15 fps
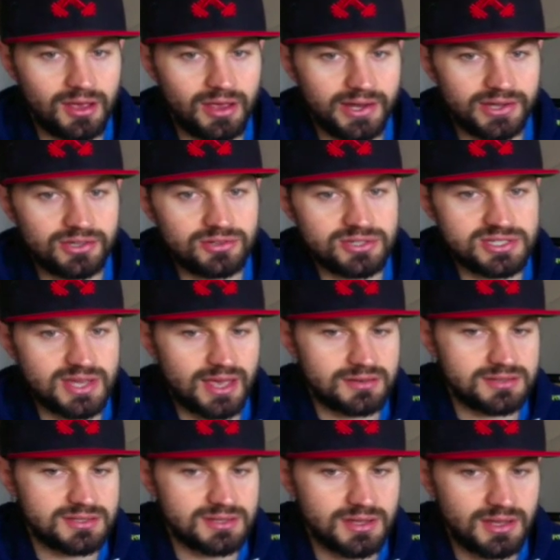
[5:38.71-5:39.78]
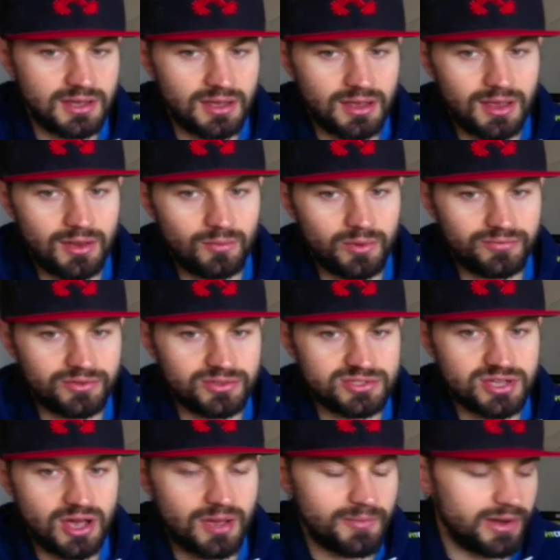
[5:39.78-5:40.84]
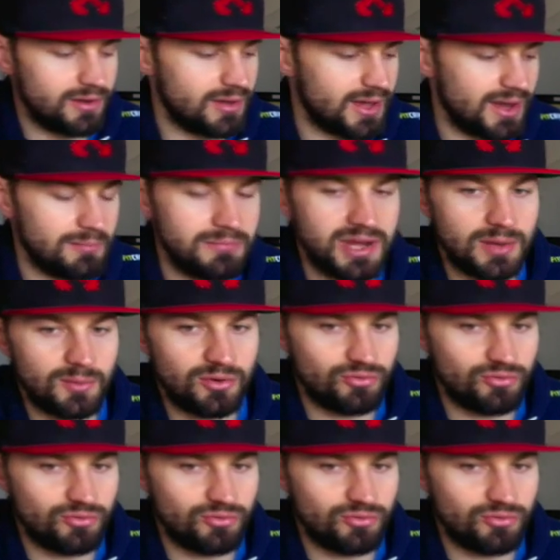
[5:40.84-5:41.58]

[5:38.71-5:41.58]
in good sets with good timing and minimal